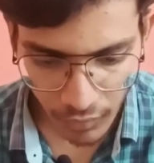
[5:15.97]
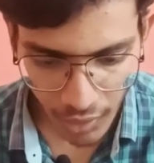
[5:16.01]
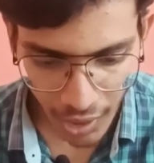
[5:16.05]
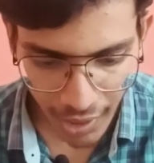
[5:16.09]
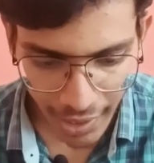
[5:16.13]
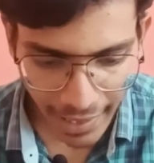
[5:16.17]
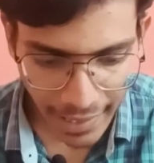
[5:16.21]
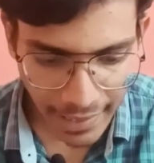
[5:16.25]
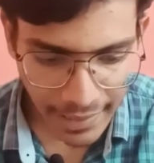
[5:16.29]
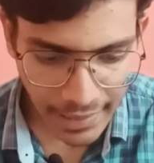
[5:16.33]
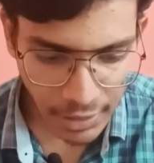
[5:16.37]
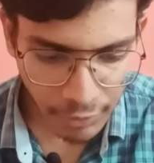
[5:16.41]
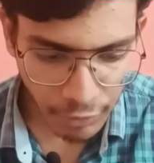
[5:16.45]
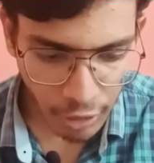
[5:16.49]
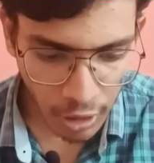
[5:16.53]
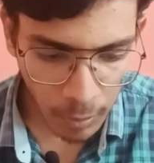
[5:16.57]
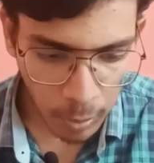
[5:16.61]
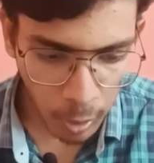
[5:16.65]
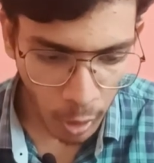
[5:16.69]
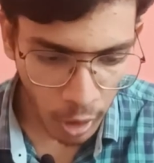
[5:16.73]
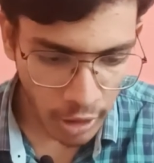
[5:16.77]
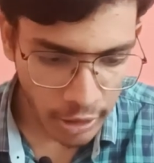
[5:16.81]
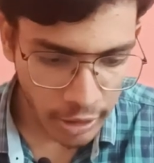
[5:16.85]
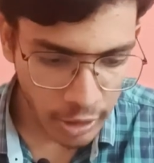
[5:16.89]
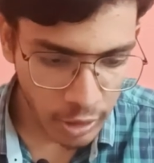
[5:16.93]
and I will
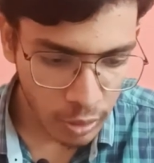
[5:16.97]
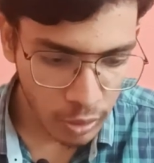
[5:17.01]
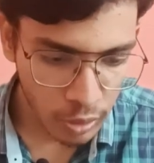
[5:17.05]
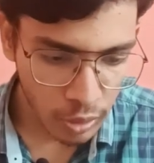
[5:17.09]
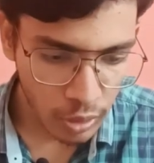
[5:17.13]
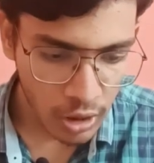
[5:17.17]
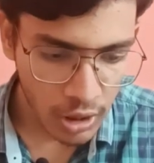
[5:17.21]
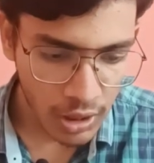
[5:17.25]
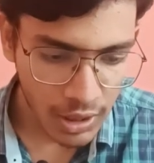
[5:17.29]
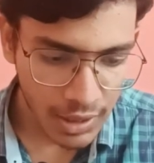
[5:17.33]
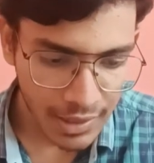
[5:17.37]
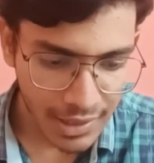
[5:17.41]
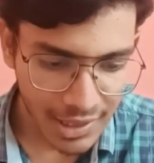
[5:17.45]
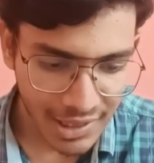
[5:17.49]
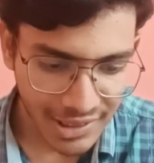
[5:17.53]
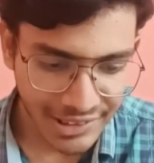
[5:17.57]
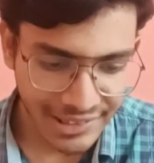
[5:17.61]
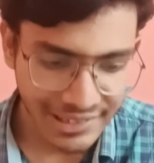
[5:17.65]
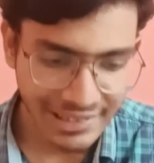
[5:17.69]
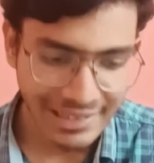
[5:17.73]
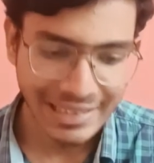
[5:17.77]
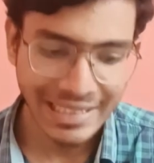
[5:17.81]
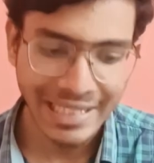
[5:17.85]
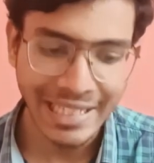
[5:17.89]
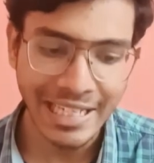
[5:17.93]
point to this
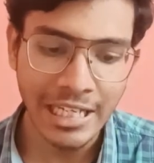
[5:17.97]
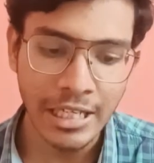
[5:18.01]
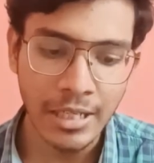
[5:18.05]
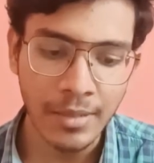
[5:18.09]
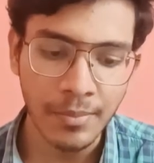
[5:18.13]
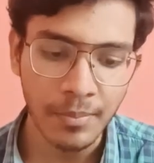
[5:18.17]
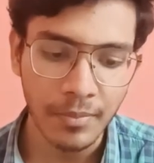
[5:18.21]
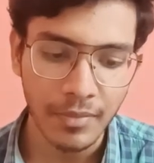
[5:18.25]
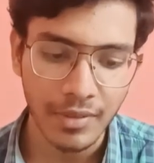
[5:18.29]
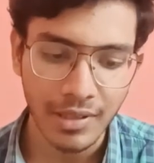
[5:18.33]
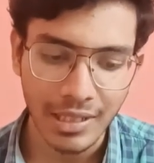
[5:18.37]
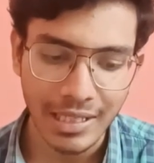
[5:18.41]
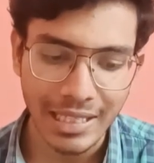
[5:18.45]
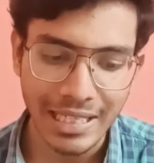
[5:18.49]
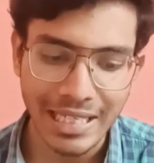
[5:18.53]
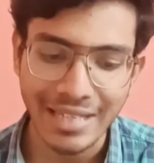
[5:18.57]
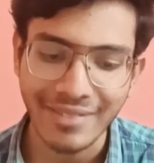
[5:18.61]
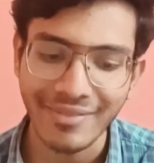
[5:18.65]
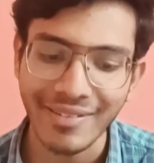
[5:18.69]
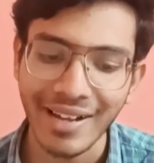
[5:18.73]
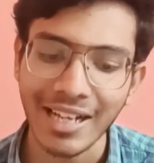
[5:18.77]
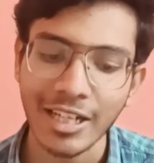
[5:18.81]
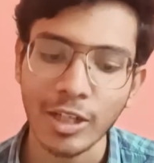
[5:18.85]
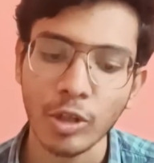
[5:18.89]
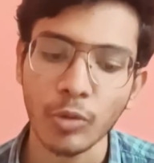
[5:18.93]
name key
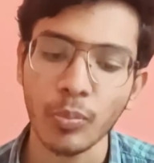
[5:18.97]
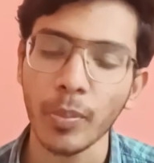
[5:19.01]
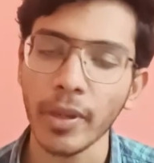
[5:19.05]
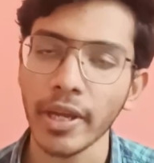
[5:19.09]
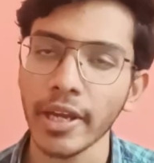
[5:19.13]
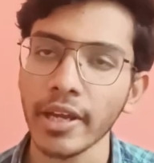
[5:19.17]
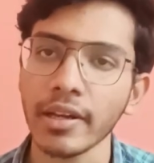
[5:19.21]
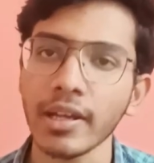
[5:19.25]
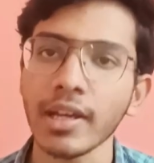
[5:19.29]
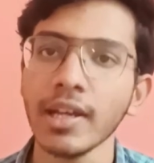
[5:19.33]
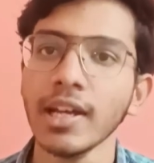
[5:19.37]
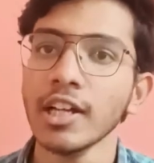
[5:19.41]
value pair.